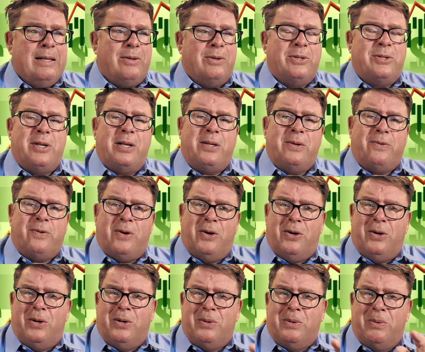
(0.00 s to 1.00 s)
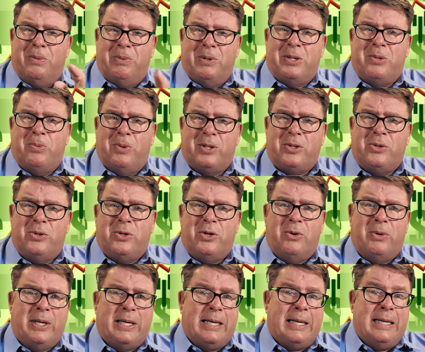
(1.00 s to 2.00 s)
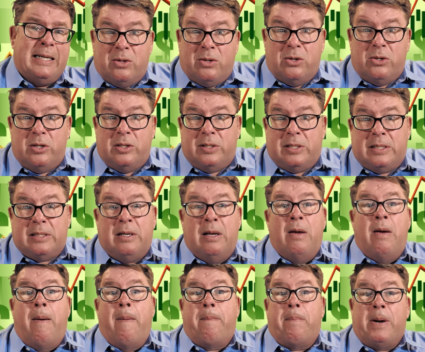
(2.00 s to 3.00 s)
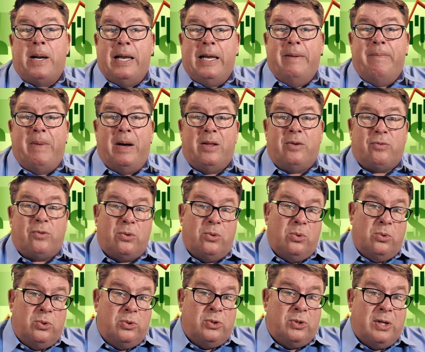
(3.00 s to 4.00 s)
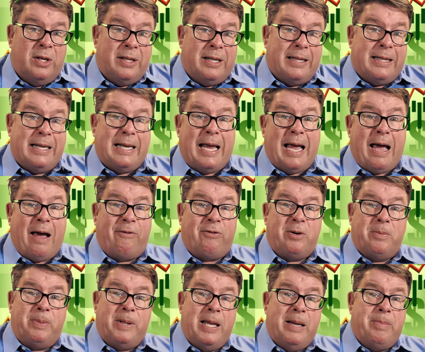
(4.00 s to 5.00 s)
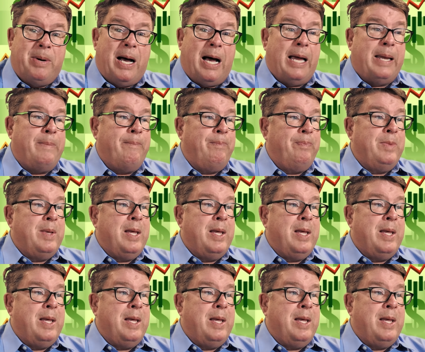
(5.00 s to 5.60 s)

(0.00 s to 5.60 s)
there's nothing wrong with what they're doing. They're just playing by the rules that they have to play by.